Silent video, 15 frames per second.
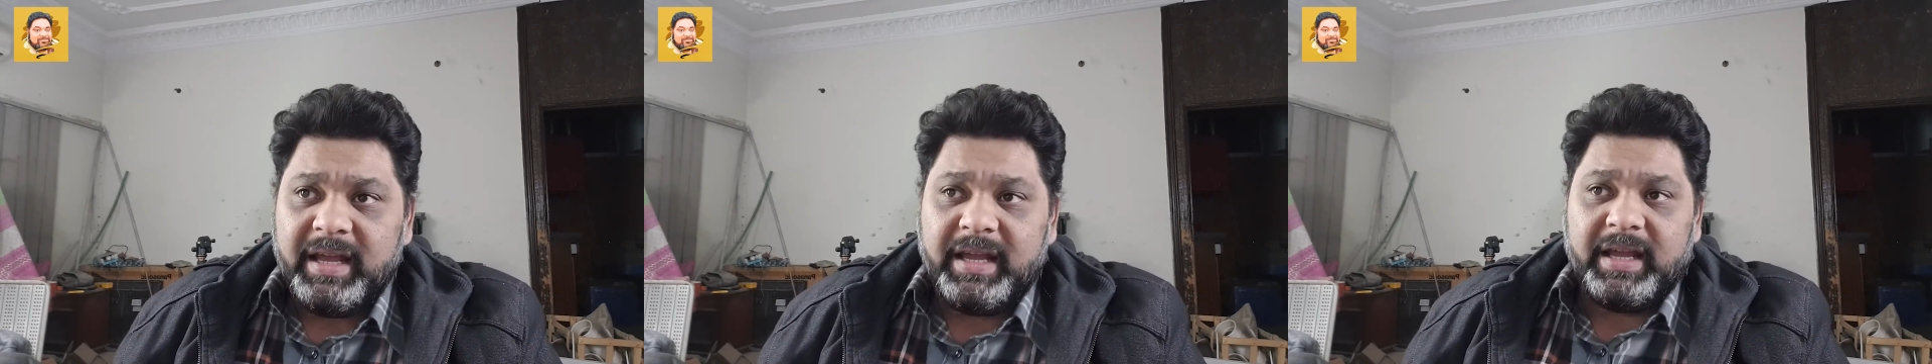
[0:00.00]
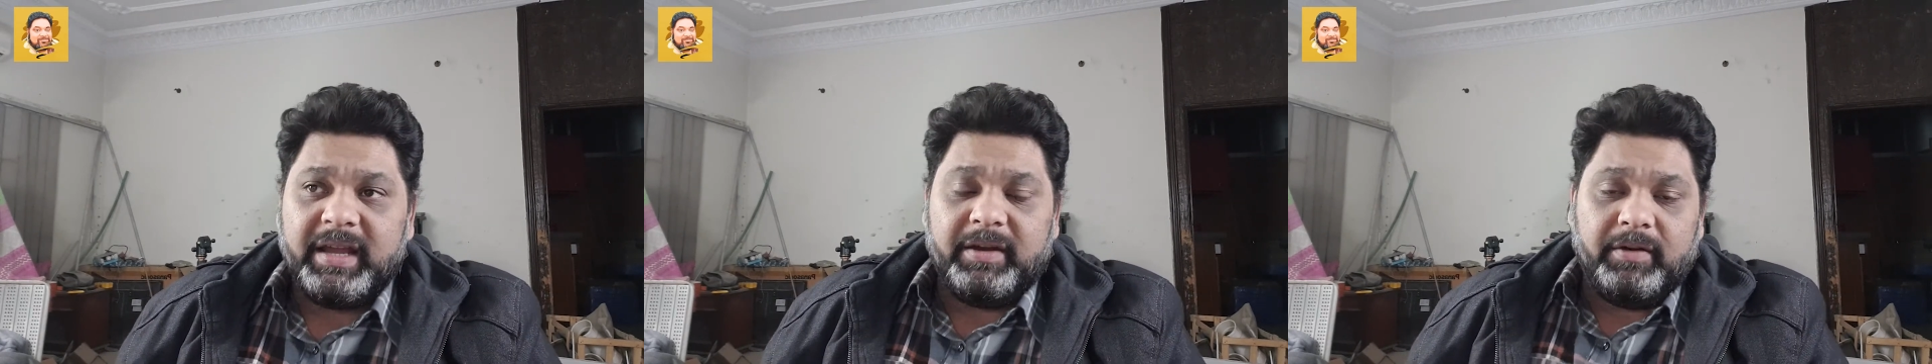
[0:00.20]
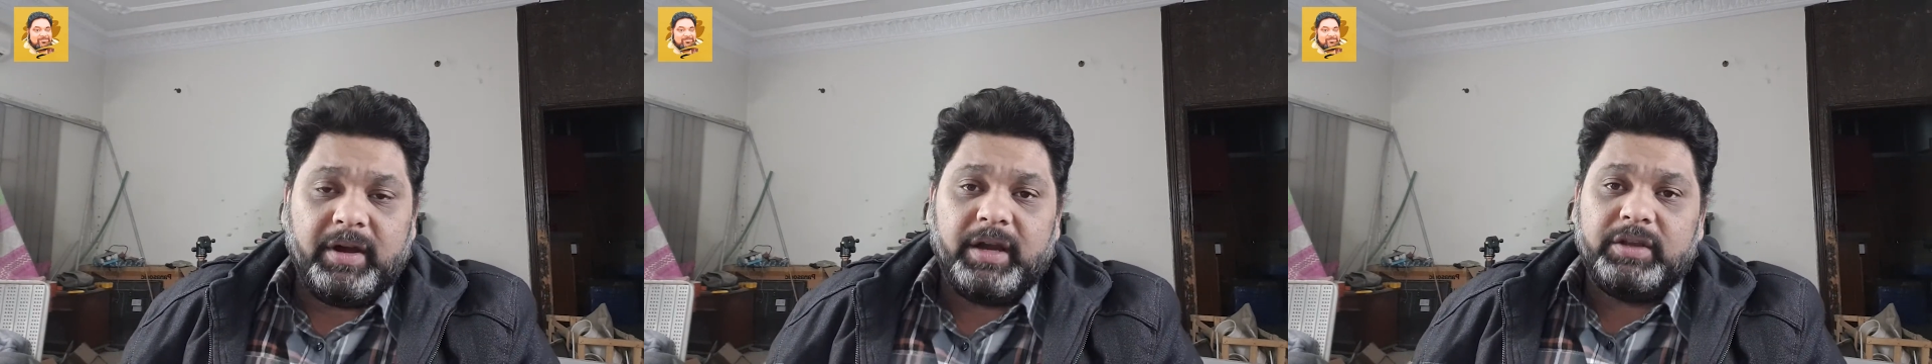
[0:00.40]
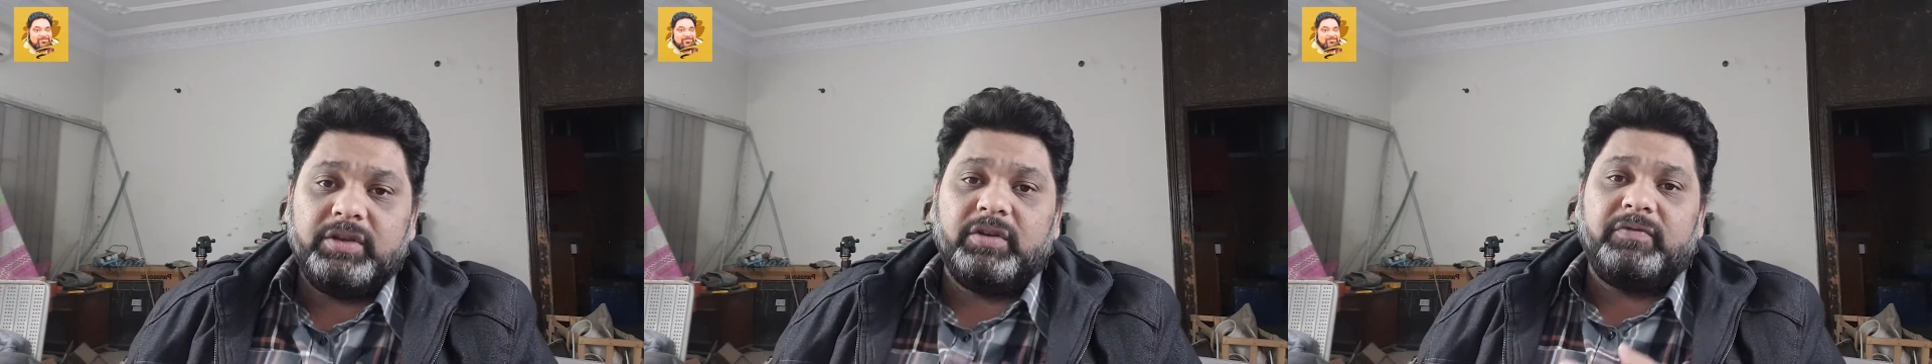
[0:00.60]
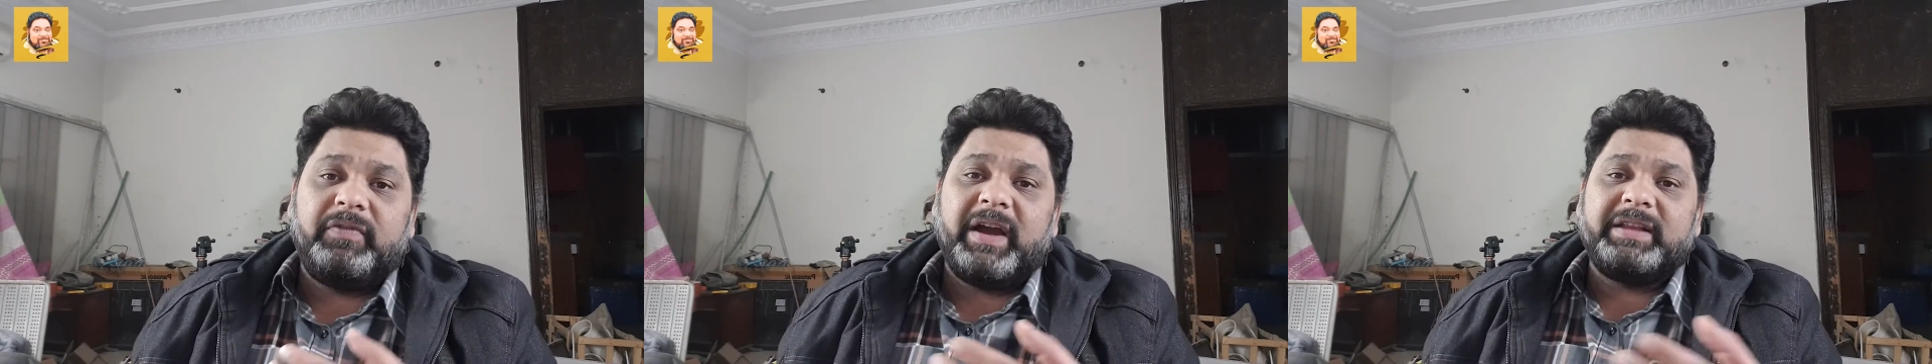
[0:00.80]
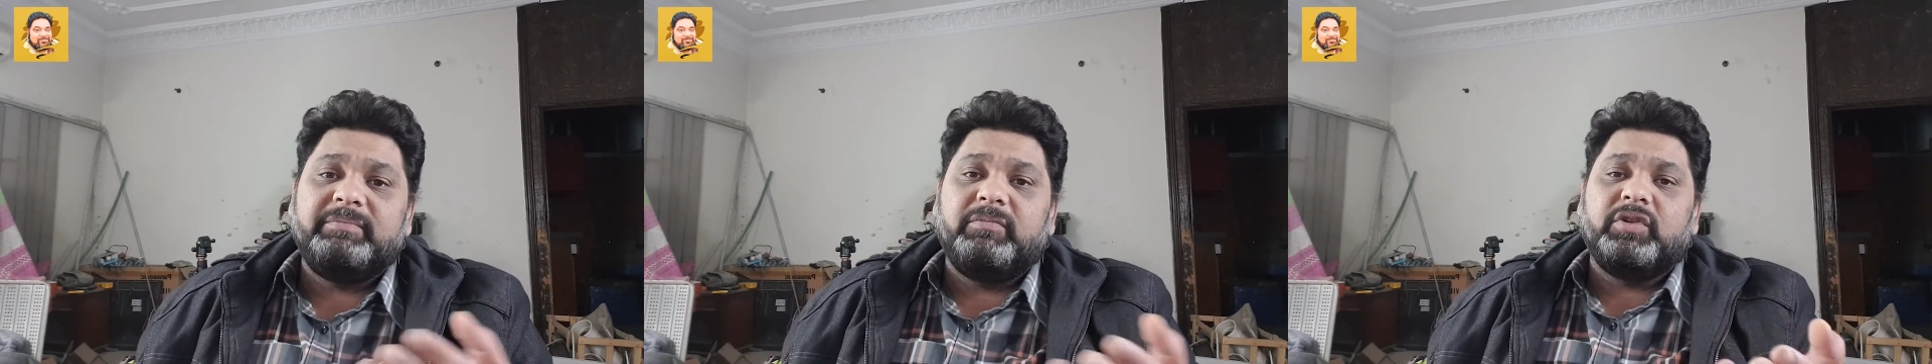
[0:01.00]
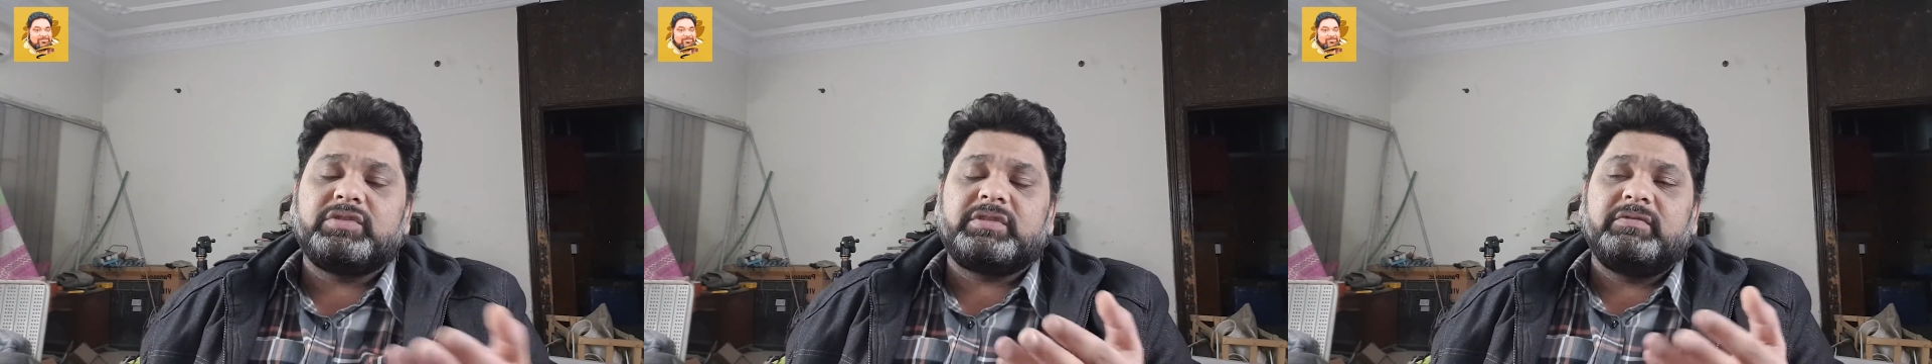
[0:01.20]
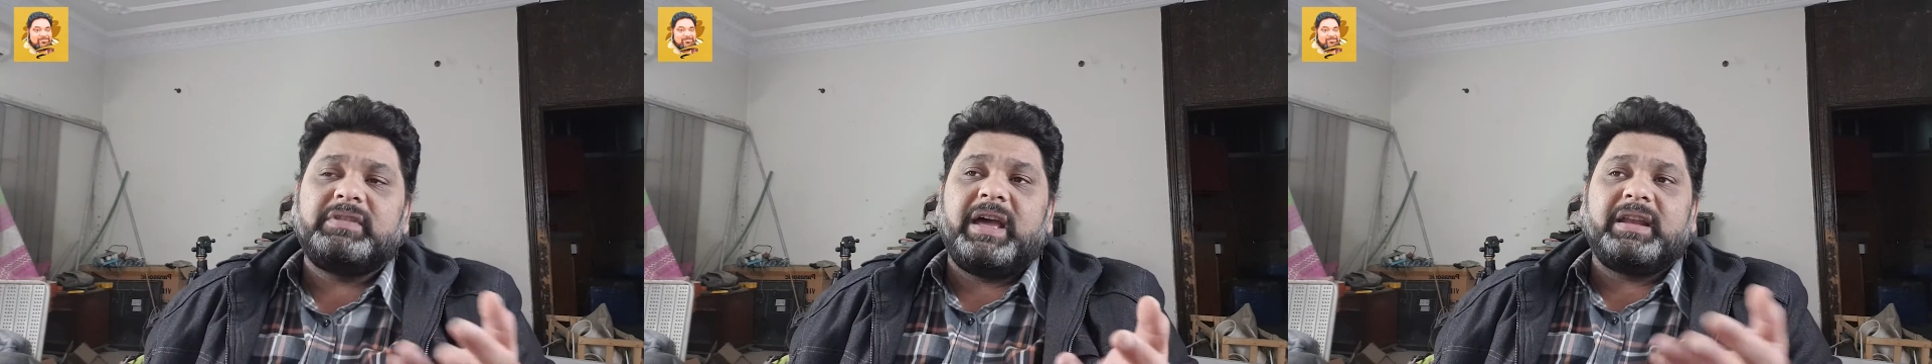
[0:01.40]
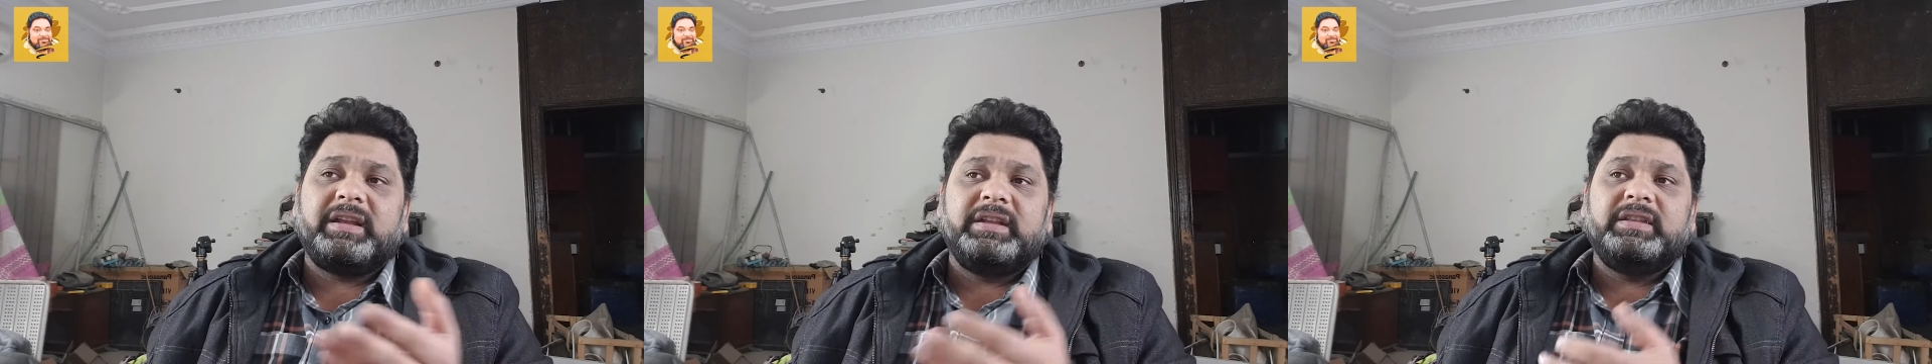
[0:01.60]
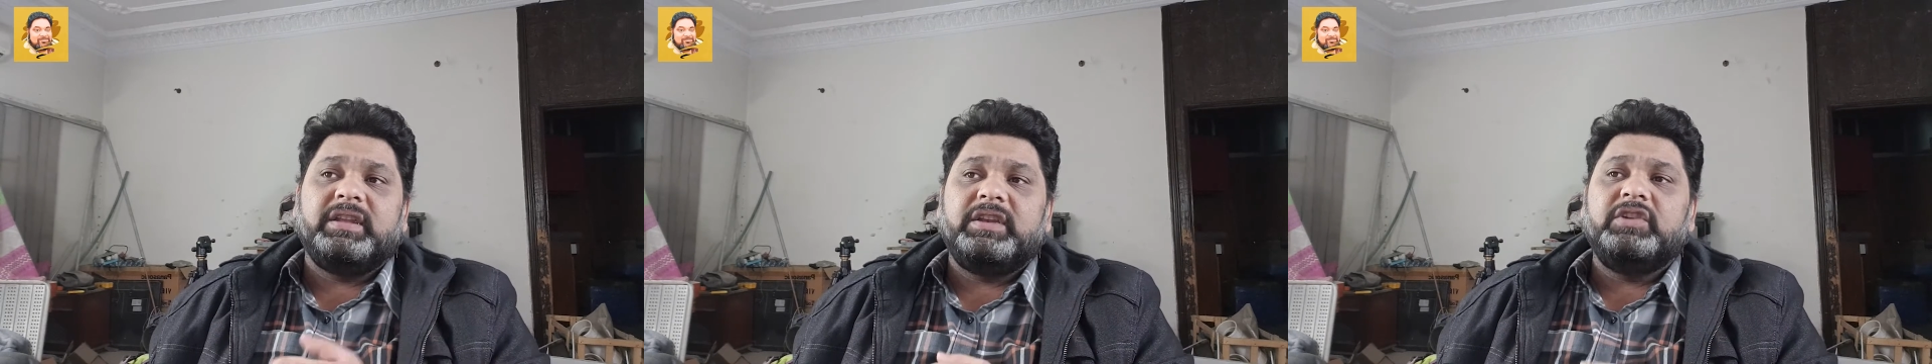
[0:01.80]
You'd find most of that
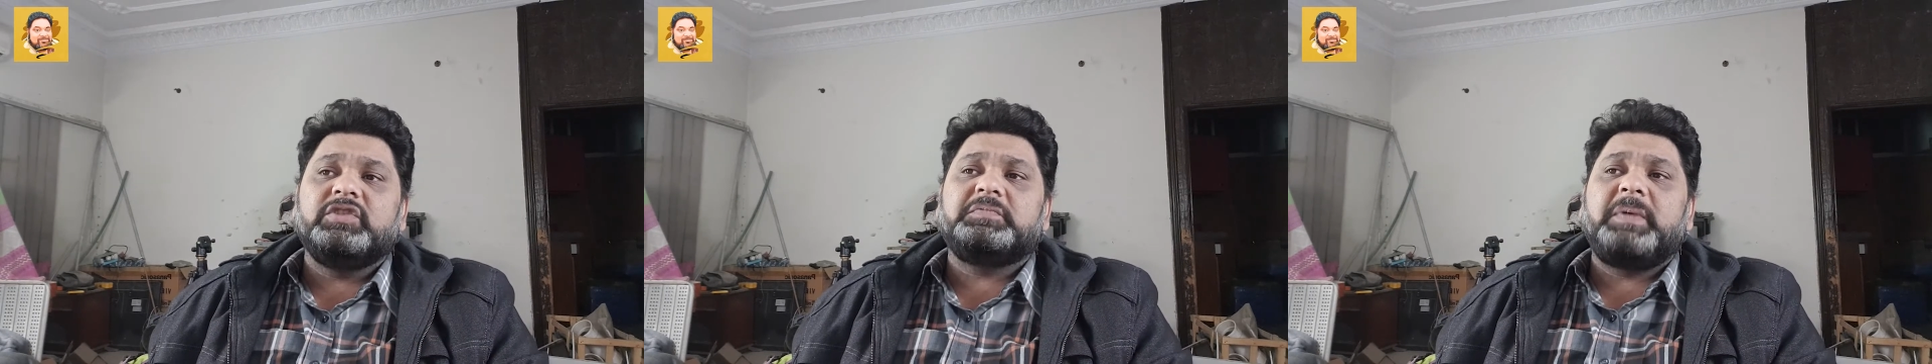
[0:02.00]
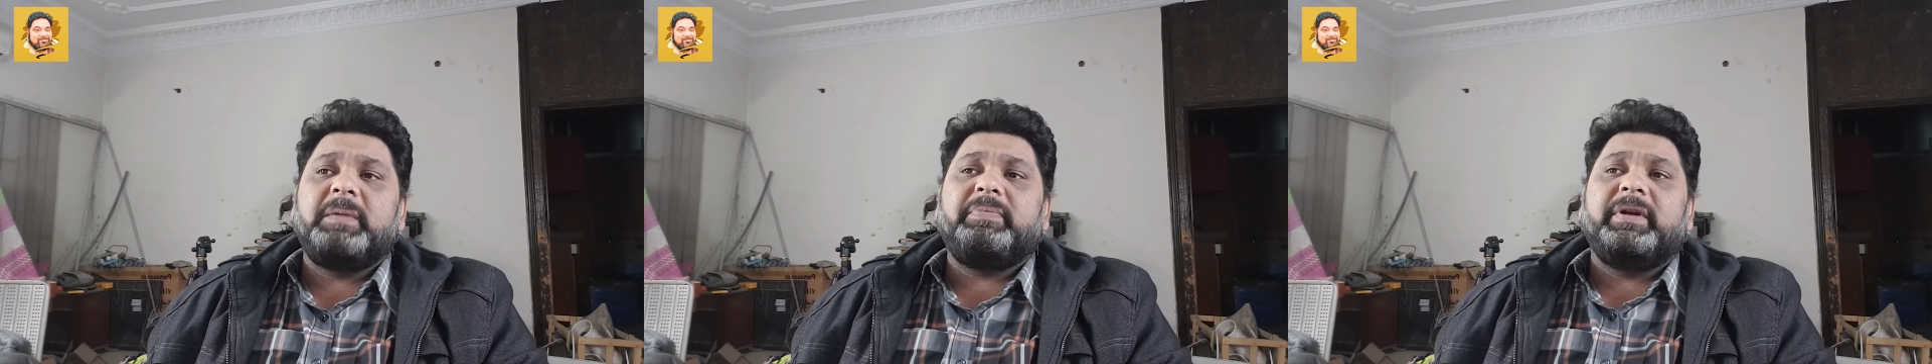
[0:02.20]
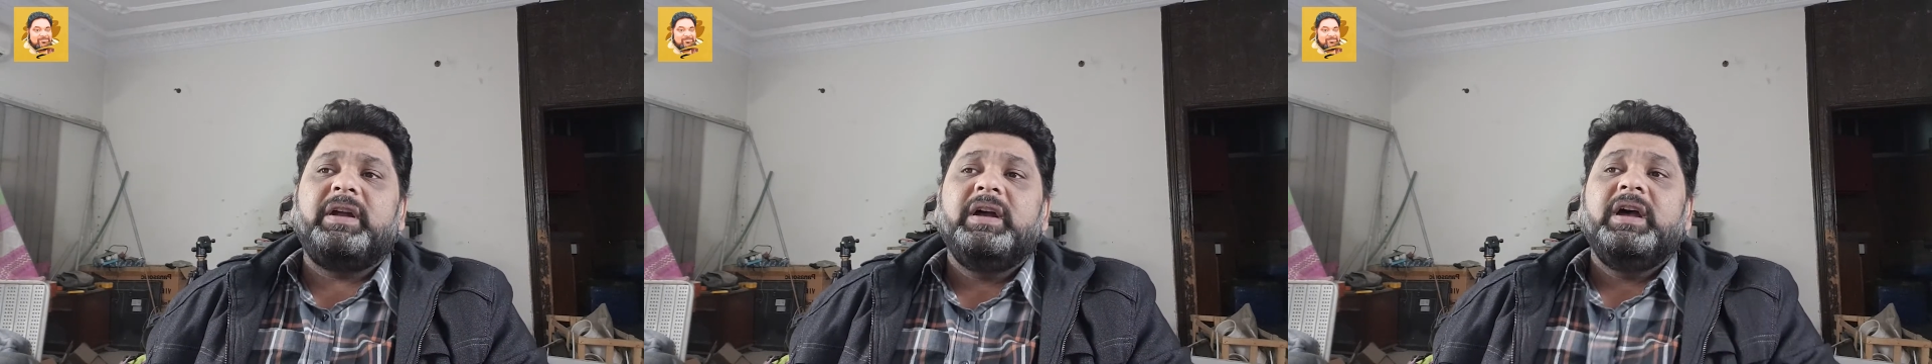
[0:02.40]
in the newspaper.